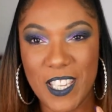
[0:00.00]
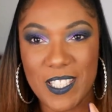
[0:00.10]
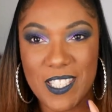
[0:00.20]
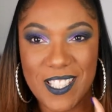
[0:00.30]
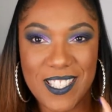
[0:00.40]

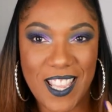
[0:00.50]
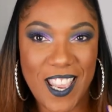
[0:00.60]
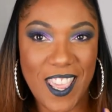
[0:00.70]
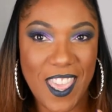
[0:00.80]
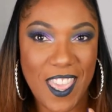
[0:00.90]
It does
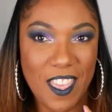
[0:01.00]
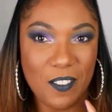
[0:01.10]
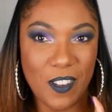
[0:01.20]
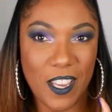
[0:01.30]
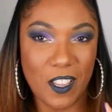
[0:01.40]
kind of
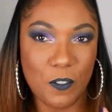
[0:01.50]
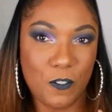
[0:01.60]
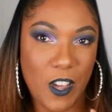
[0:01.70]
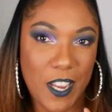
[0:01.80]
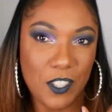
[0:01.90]
have like a
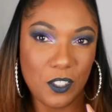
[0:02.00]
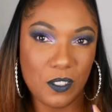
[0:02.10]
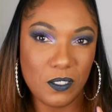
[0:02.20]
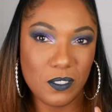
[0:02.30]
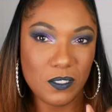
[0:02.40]

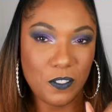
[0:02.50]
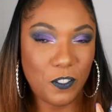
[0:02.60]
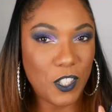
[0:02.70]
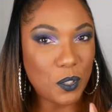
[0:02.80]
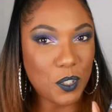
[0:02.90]
vinyl
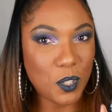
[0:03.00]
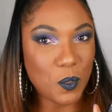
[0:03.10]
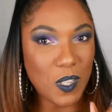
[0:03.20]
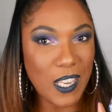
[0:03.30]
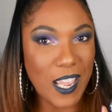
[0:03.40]
feel
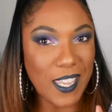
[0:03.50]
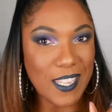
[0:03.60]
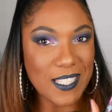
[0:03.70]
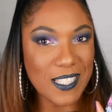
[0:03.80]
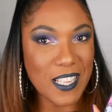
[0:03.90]
to it. I
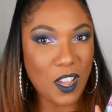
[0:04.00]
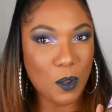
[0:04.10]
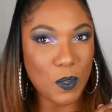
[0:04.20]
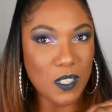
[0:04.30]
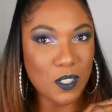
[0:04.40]
guess that's
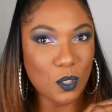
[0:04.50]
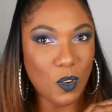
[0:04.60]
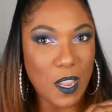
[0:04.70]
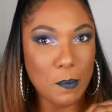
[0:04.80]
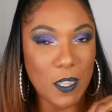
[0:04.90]
how I would
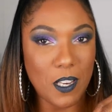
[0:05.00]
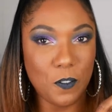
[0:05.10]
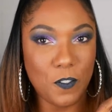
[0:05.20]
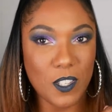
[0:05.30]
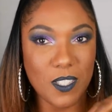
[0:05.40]
describe it.
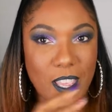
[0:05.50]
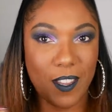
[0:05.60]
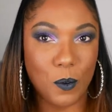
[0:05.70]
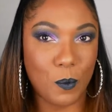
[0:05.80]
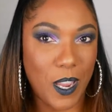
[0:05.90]
It feels
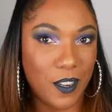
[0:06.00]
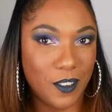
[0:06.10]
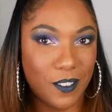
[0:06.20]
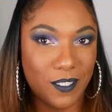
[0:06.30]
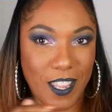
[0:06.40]
like a
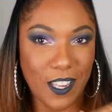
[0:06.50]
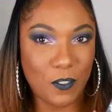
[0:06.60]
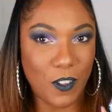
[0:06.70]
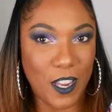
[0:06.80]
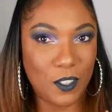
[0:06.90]
record, like
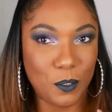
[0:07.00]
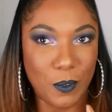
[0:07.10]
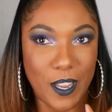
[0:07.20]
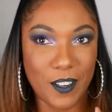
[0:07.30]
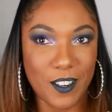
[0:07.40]
a vinyl
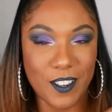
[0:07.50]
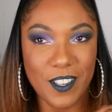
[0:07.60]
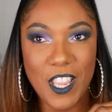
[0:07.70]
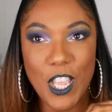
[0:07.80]
record.